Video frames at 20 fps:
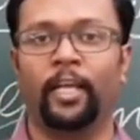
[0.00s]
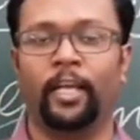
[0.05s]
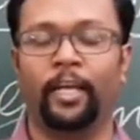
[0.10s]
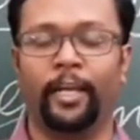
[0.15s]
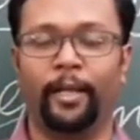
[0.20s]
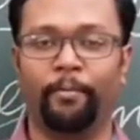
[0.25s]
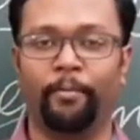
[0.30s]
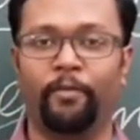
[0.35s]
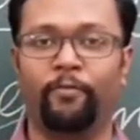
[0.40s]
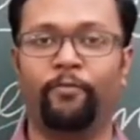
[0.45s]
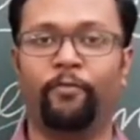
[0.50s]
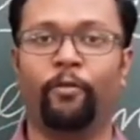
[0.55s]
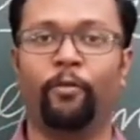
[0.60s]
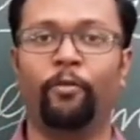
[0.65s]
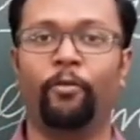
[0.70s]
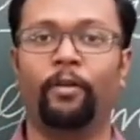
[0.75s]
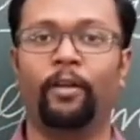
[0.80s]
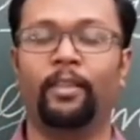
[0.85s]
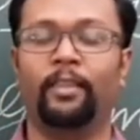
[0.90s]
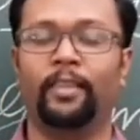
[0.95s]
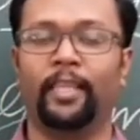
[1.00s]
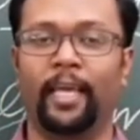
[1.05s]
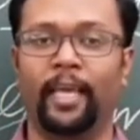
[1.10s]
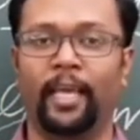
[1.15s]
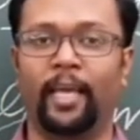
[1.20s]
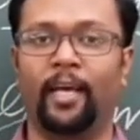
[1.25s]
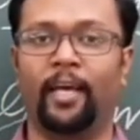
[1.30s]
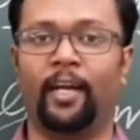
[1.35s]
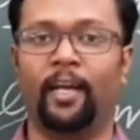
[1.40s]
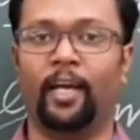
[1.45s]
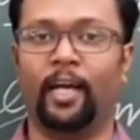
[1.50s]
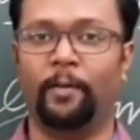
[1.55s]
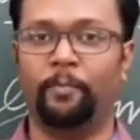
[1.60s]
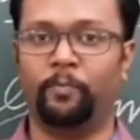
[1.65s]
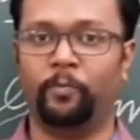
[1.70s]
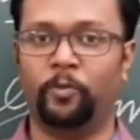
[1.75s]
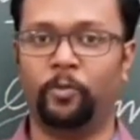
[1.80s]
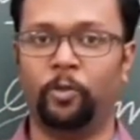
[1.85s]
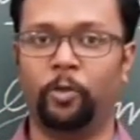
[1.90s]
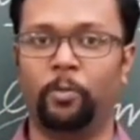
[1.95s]
Number 4, they are
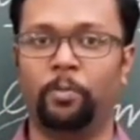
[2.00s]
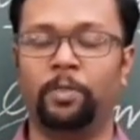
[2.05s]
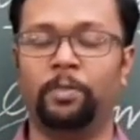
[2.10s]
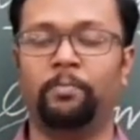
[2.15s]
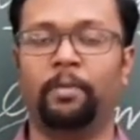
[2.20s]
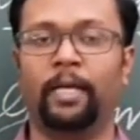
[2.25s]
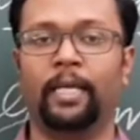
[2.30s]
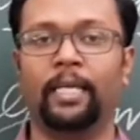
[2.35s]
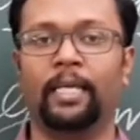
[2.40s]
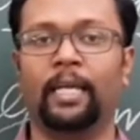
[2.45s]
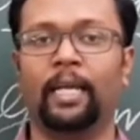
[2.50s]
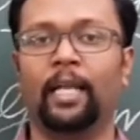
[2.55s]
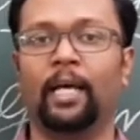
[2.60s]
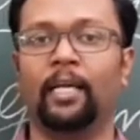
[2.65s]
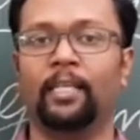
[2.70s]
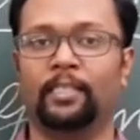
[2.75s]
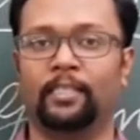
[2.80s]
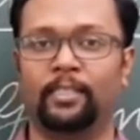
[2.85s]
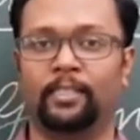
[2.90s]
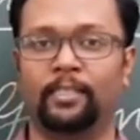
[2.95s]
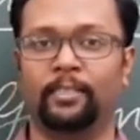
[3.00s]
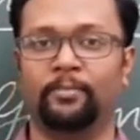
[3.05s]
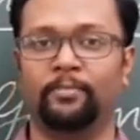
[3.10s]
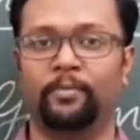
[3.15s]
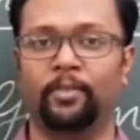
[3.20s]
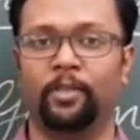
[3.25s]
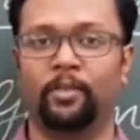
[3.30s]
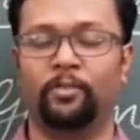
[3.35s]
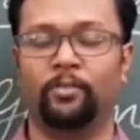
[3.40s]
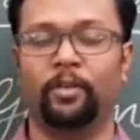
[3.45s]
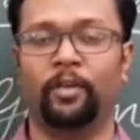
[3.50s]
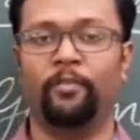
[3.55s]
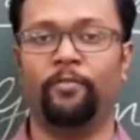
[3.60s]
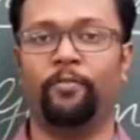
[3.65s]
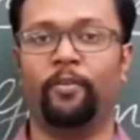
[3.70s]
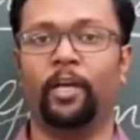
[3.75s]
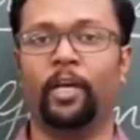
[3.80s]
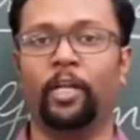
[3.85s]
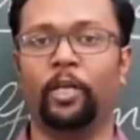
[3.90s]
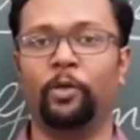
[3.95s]
absorbed by glass. So if
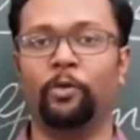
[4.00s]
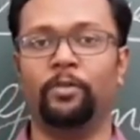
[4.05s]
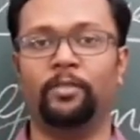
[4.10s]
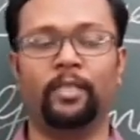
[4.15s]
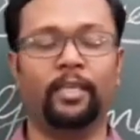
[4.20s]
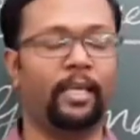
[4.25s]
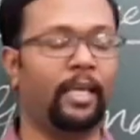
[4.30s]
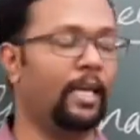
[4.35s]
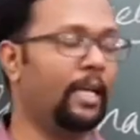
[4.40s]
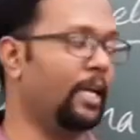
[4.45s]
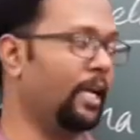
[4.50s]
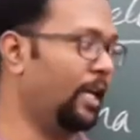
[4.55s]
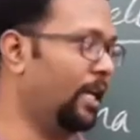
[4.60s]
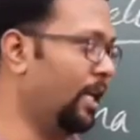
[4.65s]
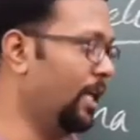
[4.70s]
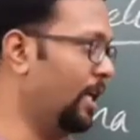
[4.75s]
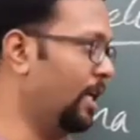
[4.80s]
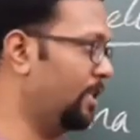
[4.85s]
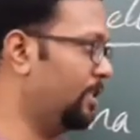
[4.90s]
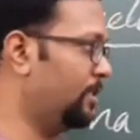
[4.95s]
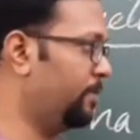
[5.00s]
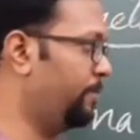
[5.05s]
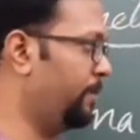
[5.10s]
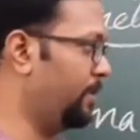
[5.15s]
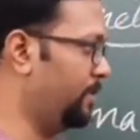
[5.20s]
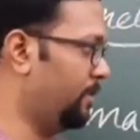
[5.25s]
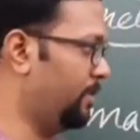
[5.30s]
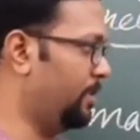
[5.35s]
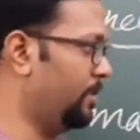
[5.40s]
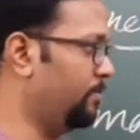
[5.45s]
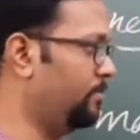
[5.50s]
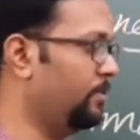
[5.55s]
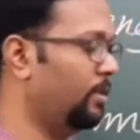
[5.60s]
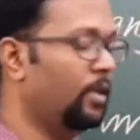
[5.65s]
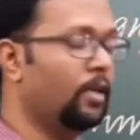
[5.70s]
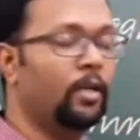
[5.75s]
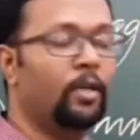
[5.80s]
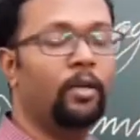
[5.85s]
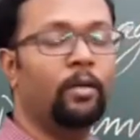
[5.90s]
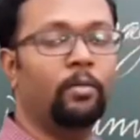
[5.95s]
we are using a glass prism,
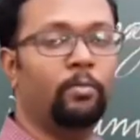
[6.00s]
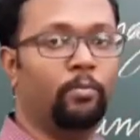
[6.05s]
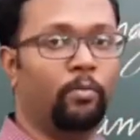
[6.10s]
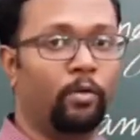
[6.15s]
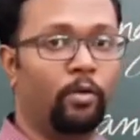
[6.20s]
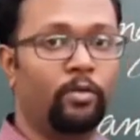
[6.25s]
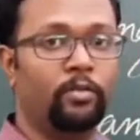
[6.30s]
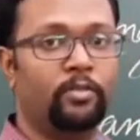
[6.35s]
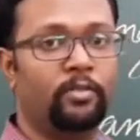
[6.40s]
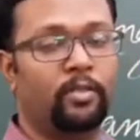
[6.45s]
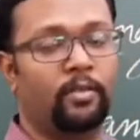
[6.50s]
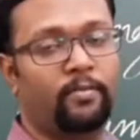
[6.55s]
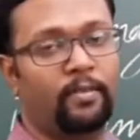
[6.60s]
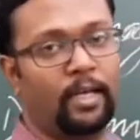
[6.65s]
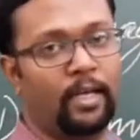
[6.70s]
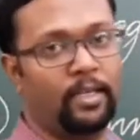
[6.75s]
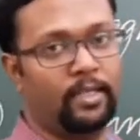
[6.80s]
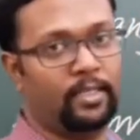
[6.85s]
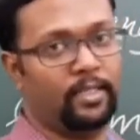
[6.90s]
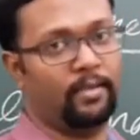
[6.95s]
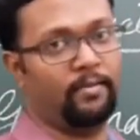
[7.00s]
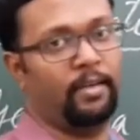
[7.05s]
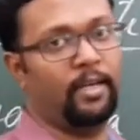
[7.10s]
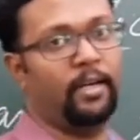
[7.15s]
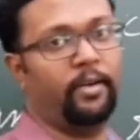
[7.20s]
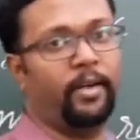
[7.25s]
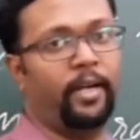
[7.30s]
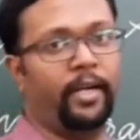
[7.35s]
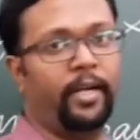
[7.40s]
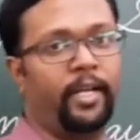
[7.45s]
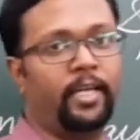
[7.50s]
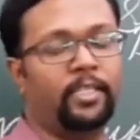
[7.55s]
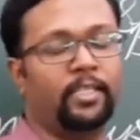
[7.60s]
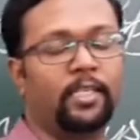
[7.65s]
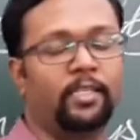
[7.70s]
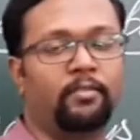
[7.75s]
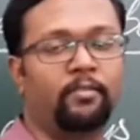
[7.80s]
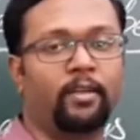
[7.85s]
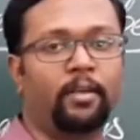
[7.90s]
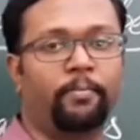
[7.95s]
most of the ultraviolet
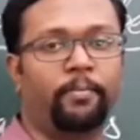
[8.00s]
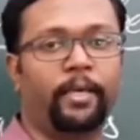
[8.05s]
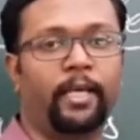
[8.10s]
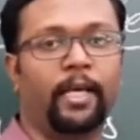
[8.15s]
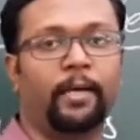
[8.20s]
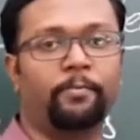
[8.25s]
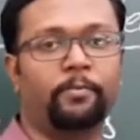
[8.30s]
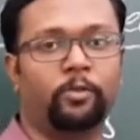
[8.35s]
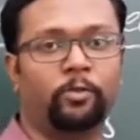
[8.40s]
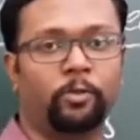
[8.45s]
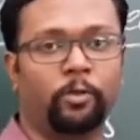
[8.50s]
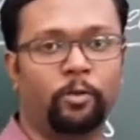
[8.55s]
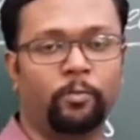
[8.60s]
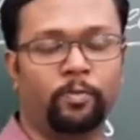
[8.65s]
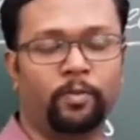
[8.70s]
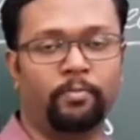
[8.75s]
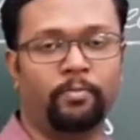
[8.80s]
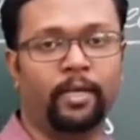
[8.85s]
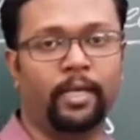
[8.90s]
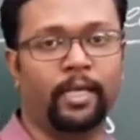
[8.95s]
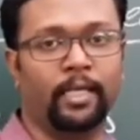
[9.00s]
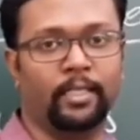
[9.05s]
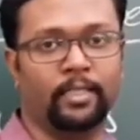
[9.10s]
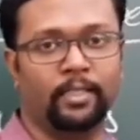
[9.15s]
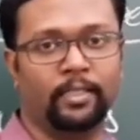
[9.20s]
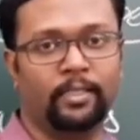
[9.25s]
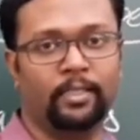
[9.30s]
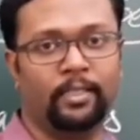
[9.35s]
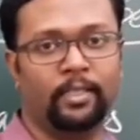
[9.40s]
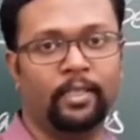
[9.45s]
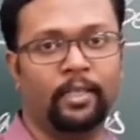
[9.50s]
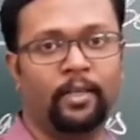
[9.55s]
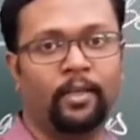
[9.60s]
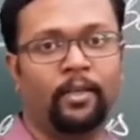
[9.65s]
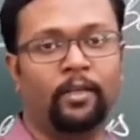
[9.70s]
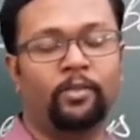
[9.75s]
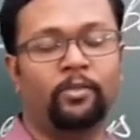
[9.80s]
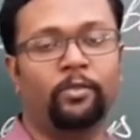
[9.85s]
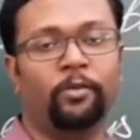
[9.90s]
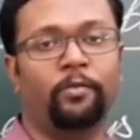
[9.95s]
radiations will be absorbed by it.
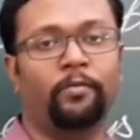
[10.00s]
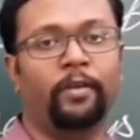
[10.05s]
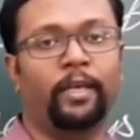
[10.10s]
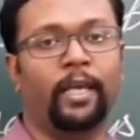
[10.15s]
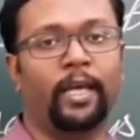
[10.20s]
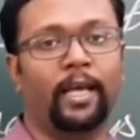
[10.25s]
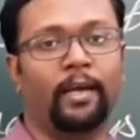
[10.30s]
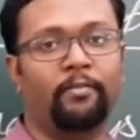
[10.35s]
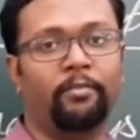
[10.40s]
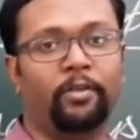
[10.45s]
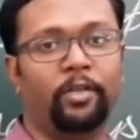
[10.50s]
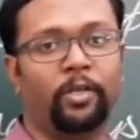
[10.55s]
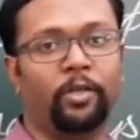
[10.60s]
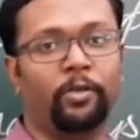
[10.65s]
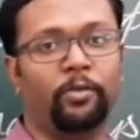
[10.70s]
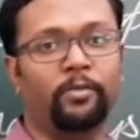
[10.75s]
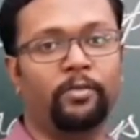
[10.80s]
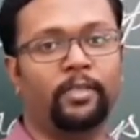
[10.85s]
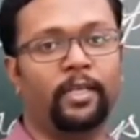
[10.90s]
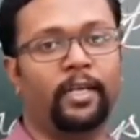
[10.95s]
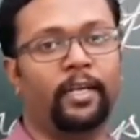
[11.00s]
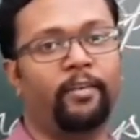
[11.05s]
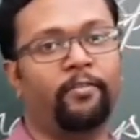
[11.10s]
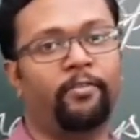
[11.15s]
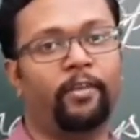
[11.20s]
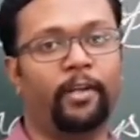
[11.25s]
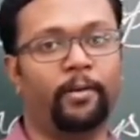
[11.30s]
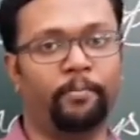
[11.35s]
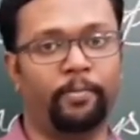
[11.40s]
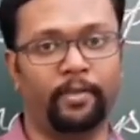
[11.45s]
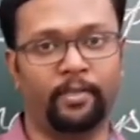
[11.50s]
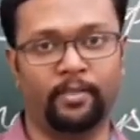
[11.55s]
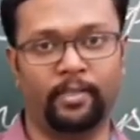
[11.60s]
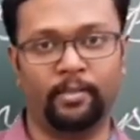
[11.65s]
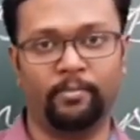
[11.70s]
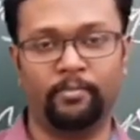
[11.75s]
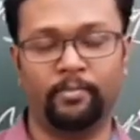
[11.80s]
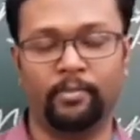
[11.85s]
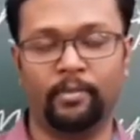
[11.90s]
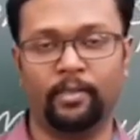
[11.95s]
So we have to use a different
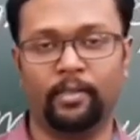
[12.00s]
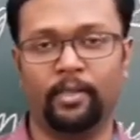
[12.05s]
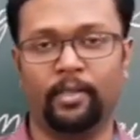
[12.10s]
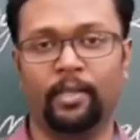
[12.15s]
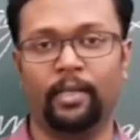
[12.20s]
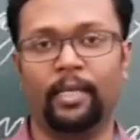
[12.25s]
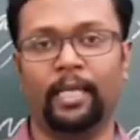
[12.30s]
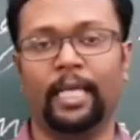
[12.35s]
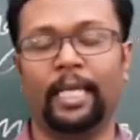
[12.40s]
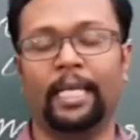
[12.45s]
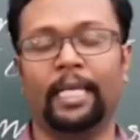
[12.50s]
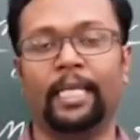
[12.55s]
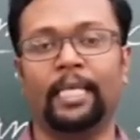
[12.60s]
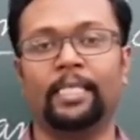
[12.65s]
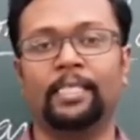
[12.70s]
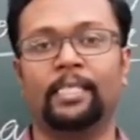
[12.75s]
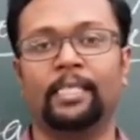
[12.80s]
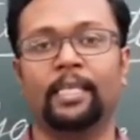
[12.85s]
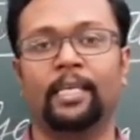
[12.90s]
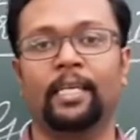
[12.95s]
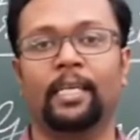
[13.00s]
prism. It is